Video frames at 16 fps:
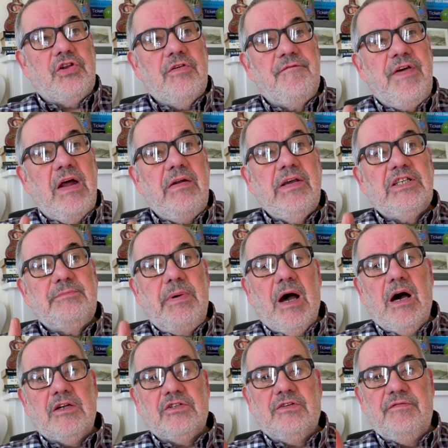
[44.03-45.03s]
Various
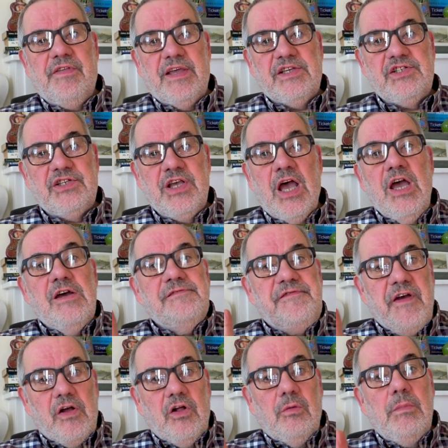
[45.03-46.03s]
parts of this
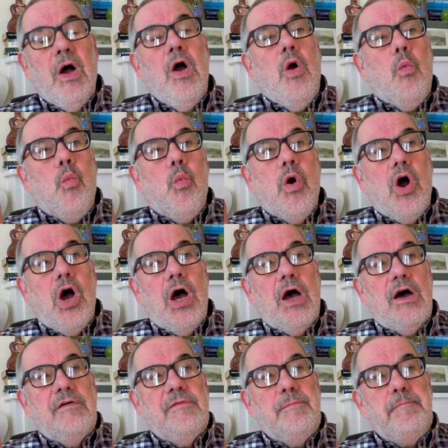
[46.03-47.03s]
film
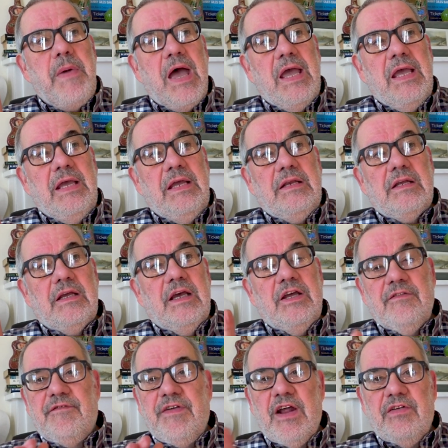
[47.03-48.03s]
were made
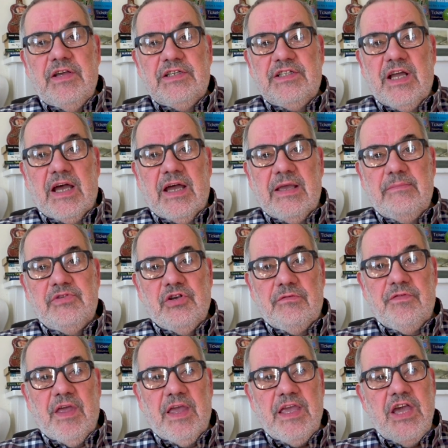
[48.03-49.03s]
at various times
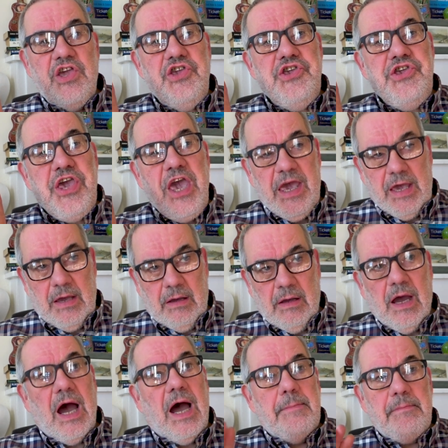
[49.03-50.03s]
of the year.
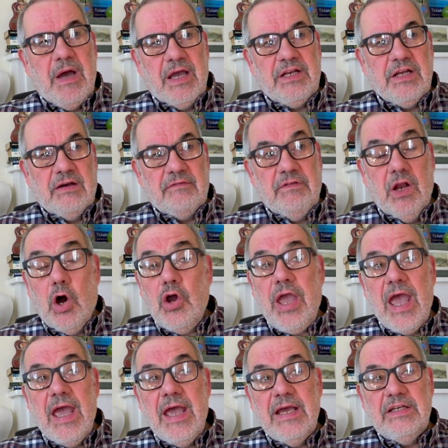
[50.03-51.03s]
I might have long
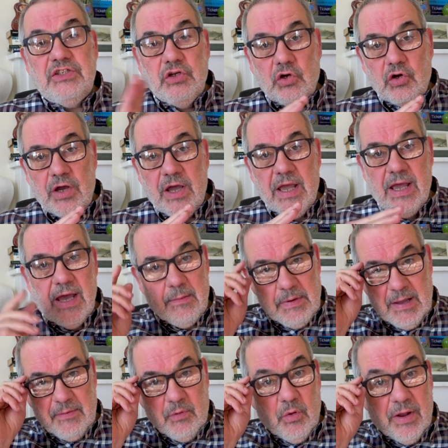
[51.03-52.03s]
hair, short hair, I
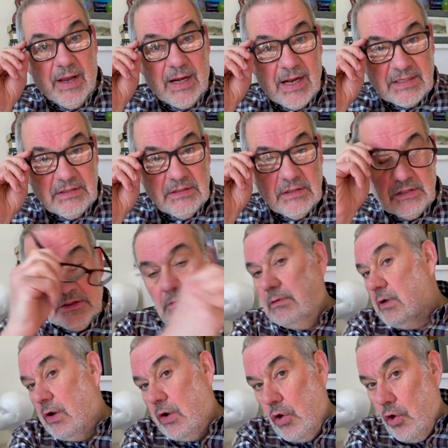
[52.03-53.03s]
might be wearing glasses,
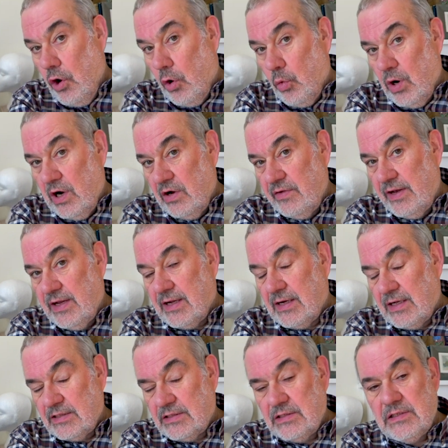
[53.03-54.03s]
not wearing
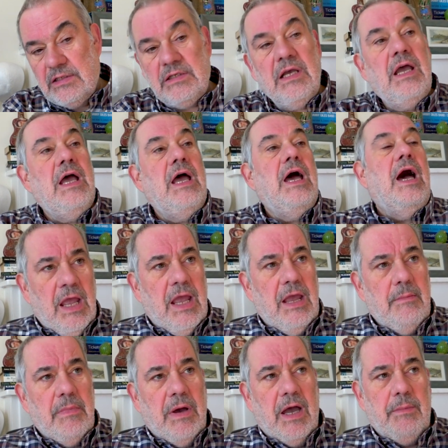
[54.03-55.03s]
glasses.
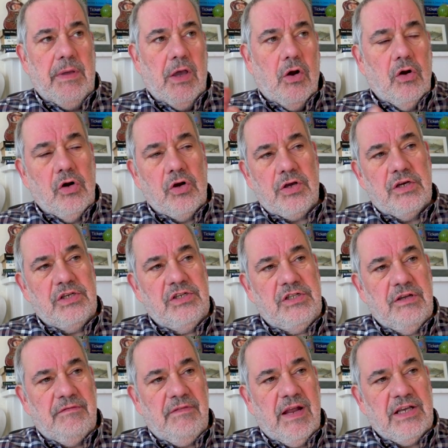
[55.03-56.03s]
It might be
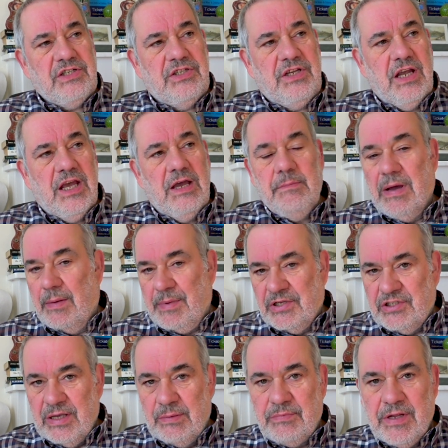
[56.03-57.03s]
August of last year, might be
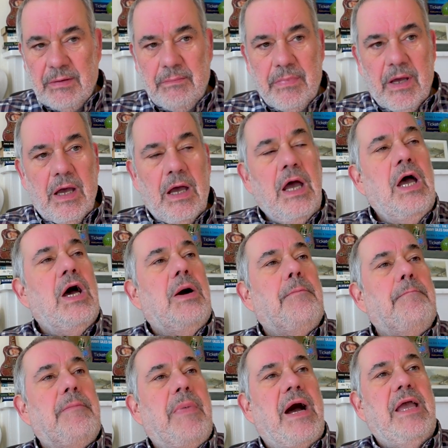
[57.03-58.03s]
September,
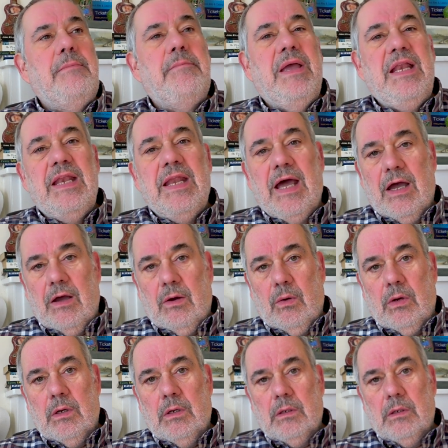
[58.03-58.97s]
might be now,